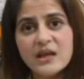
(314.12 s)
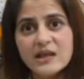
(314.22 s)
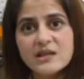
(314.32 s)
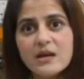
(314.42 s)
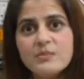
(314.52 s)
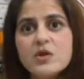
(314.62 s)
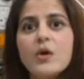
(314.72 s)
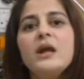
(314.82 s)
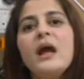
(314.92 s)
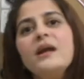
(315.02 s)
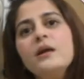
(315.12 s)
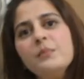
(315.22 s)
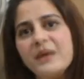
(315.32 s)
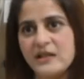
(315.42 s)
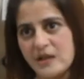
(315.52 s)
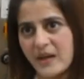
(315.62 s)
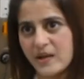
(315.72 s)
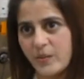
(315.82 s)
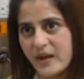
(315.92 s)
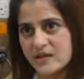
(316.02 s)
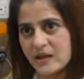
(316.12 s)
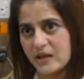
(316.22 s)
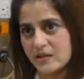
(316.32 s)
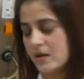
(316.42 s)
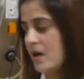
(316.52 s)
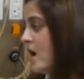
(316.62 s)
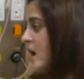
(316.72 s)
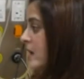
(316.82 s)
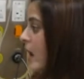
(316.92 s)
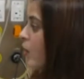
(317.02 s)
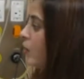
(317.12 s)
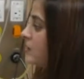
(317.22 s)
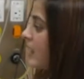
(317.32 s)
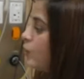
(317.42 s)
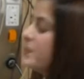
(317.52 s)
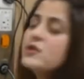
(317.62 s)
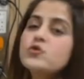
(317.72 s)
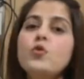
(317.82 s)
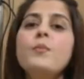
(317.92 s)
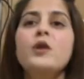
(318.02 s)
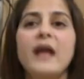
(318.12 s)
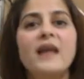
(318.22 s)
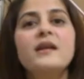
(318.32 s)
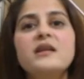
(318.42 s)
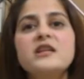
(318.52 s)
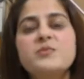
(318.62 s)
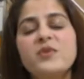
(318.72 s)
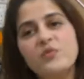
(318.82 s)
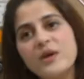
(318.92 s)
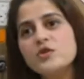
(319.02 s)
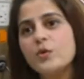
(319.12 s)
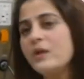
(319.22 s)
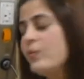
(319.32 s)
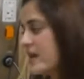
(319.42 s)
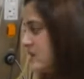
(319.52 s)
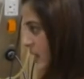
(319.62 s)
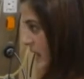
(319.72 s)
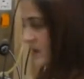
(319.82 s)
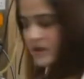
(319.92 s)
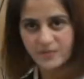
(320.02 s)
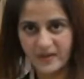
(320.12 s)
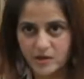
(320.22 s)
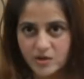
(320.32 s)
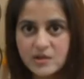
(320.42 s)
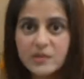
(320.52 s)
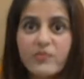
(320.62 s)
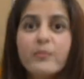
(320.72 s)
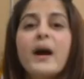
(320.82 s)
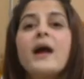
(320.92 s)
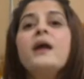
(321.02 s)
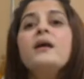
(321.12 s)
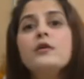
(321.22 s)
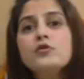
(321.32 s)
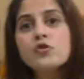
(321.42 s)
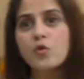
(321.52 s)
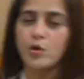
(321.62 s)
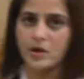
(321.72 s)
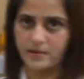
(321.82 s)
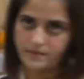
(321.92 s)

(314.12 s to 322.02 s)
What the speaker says: and the entire breath is completed by the ventilator. Now, there could be two modalities with which you can ventilate this patient by controlled